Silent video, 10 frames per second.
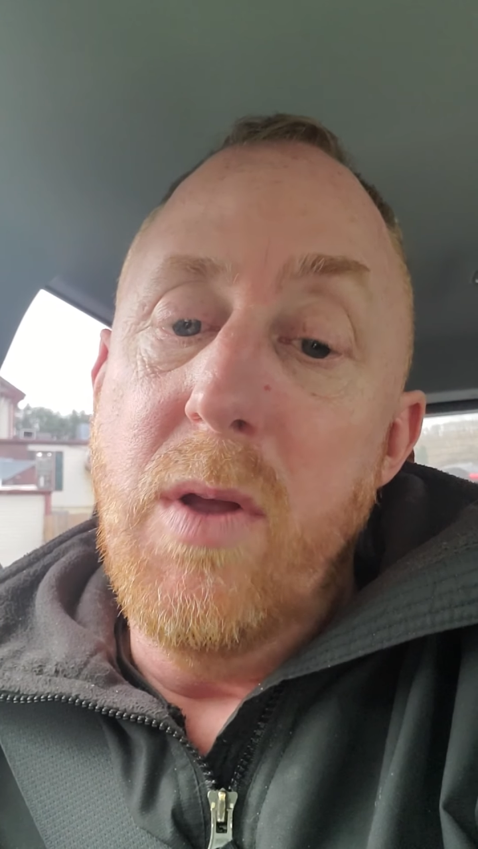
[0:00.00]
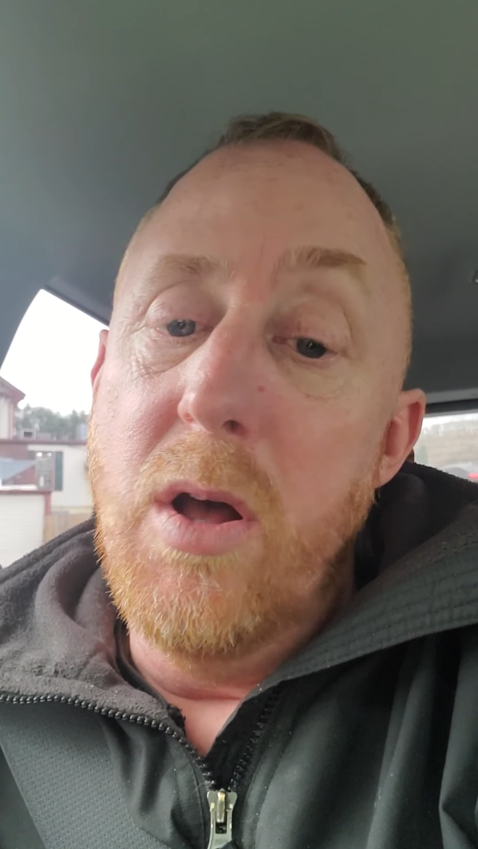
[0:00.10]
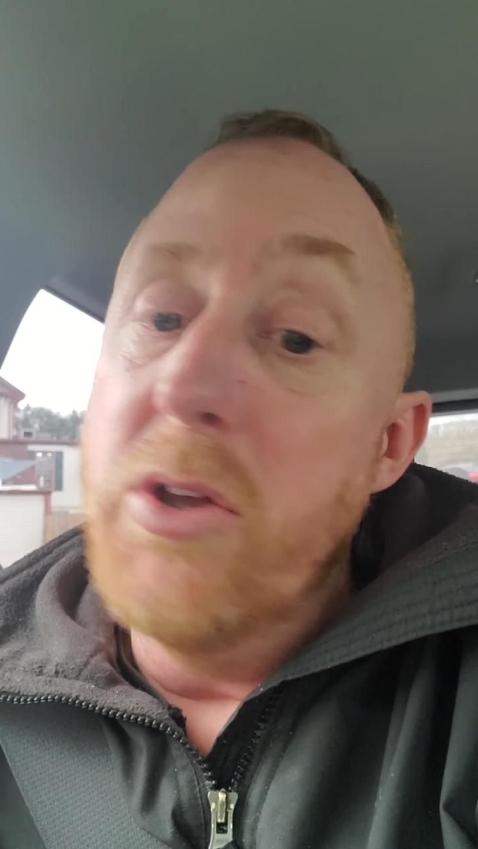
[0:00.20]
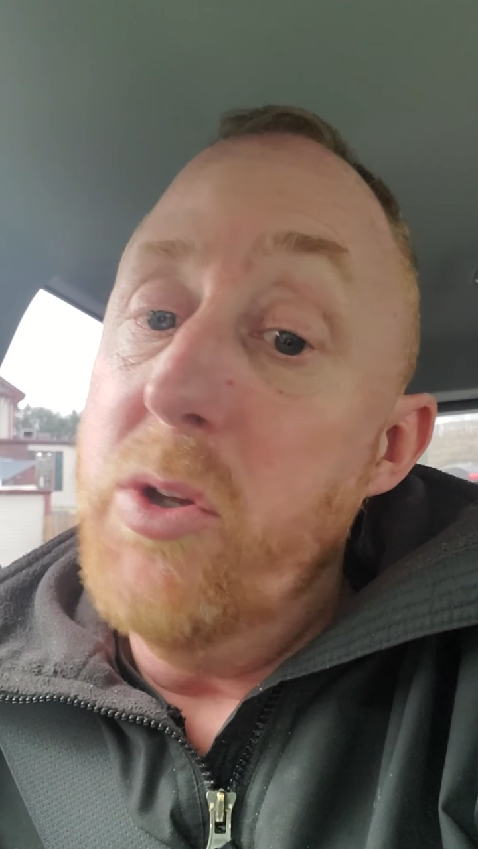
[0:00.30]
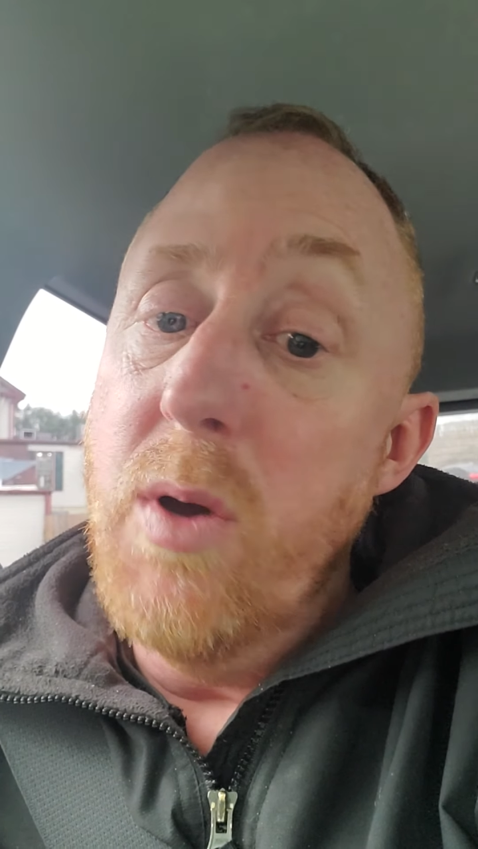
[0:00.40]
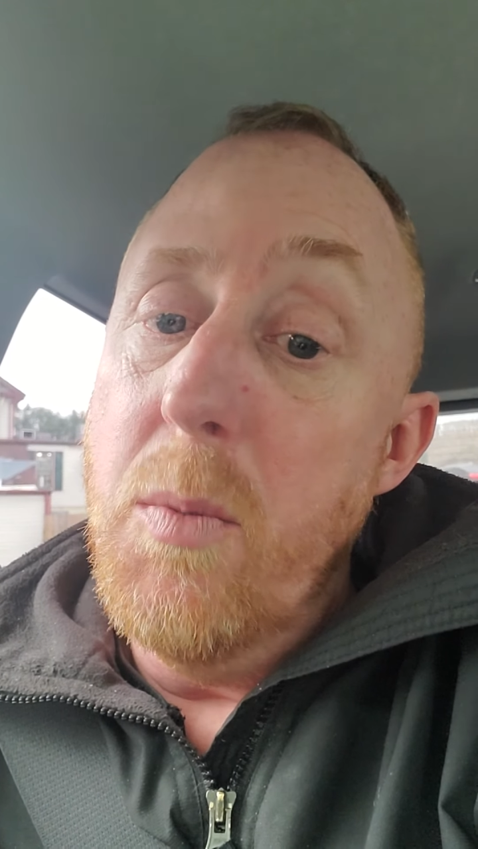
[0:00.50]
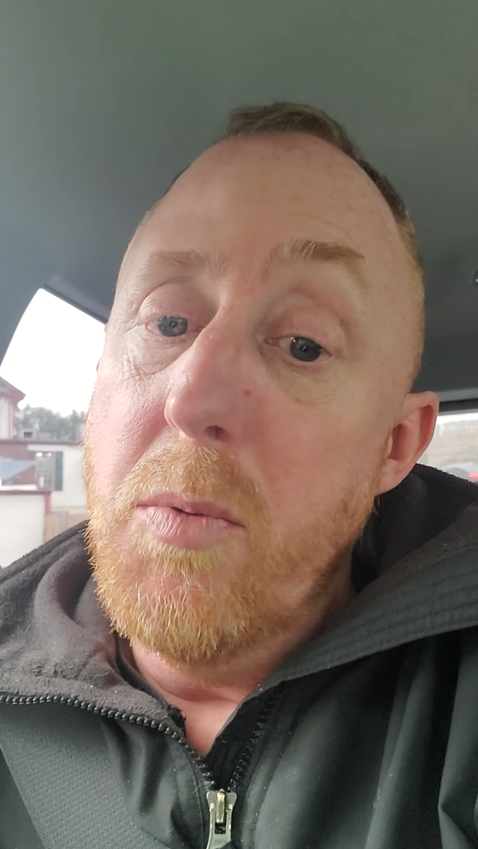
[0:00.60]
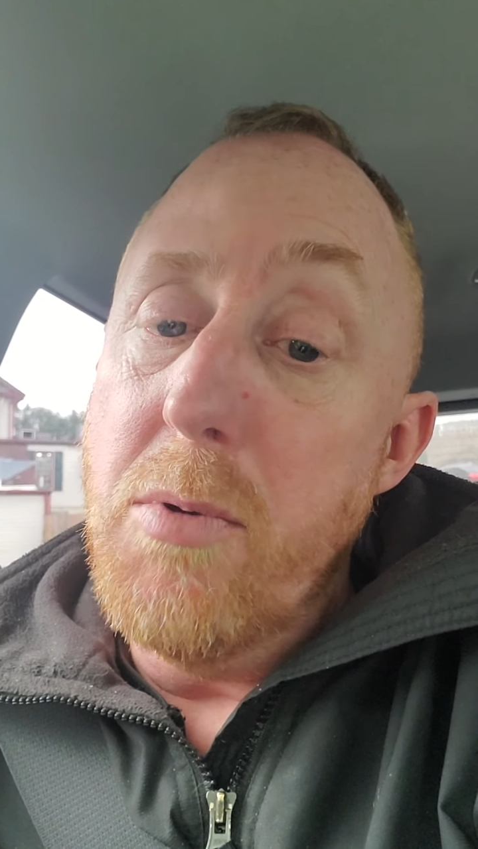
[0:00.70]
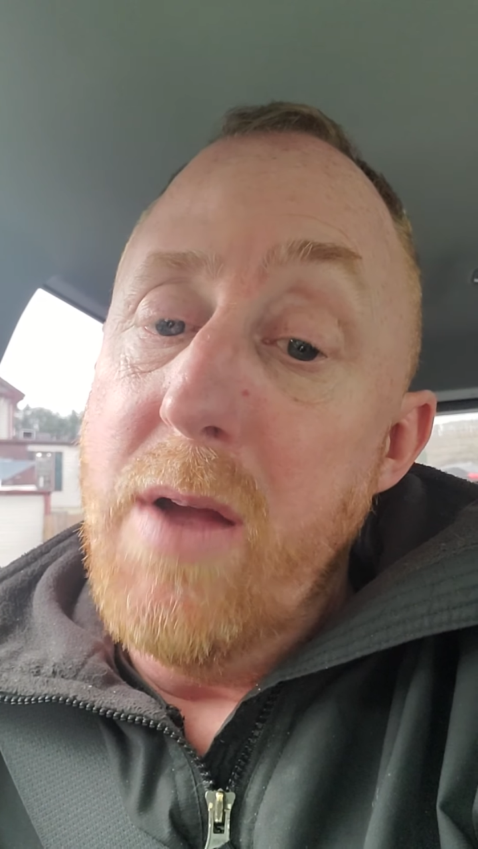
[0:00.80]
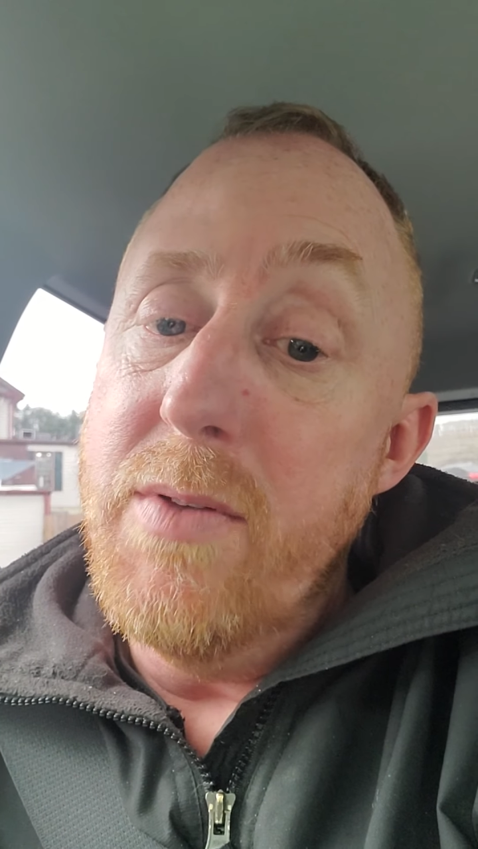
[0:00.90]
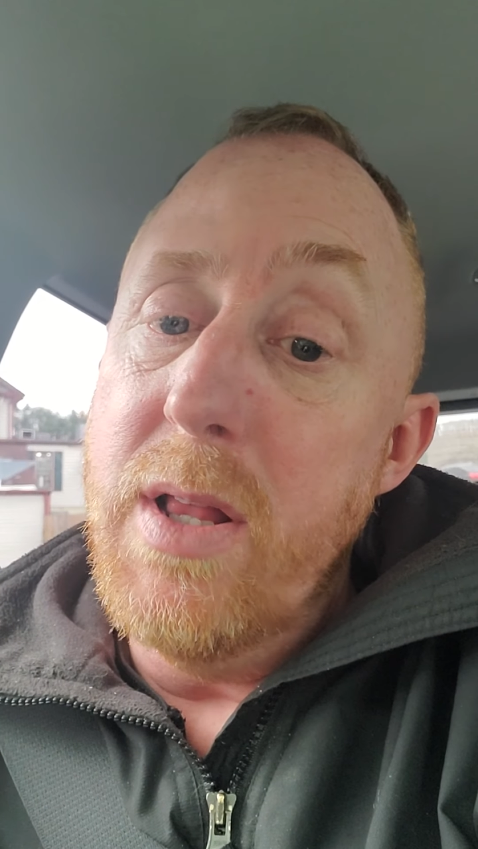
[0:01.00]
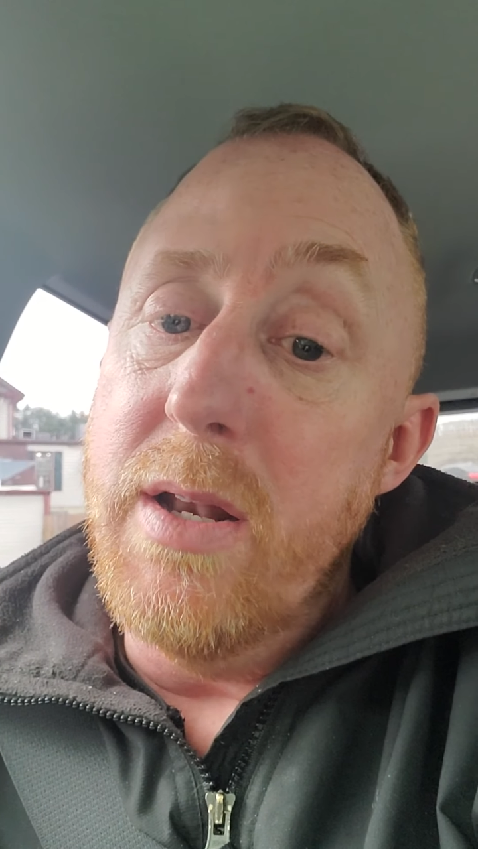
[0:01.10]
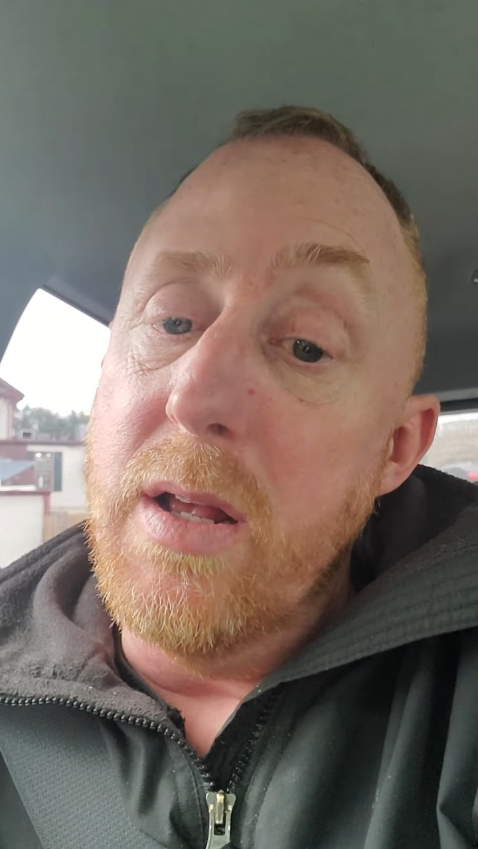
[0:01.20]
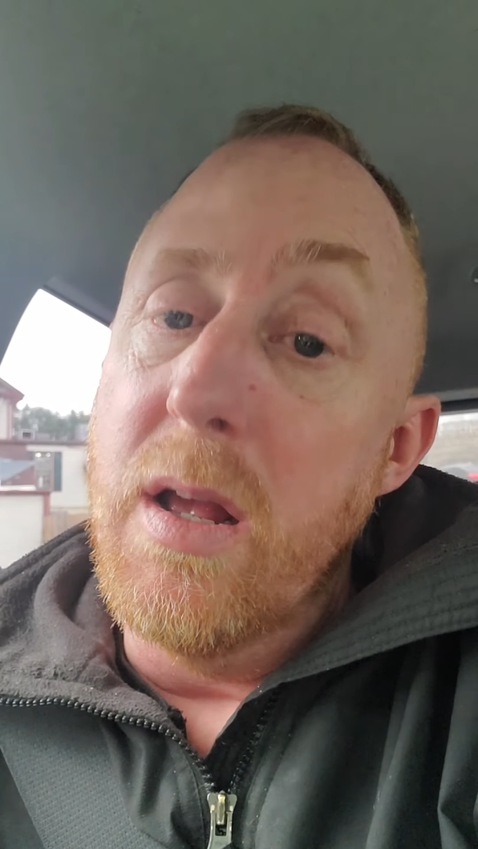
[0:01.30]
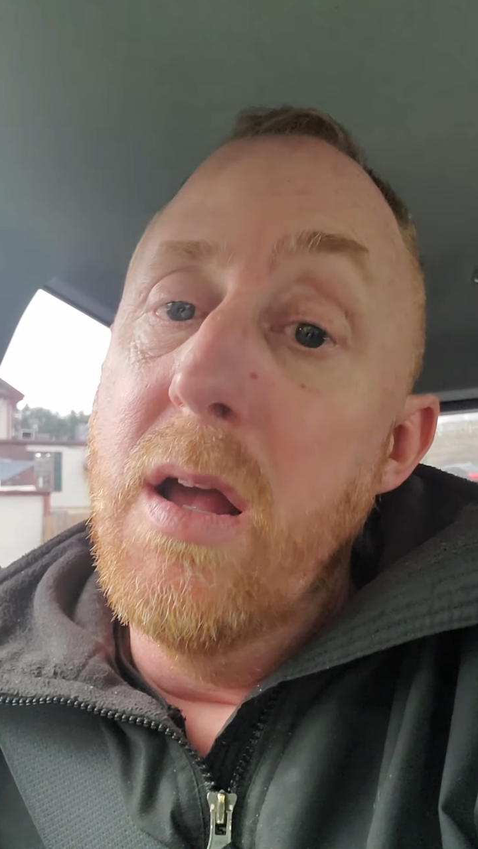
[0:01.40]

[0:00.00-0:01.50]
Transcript: We also help with private lending.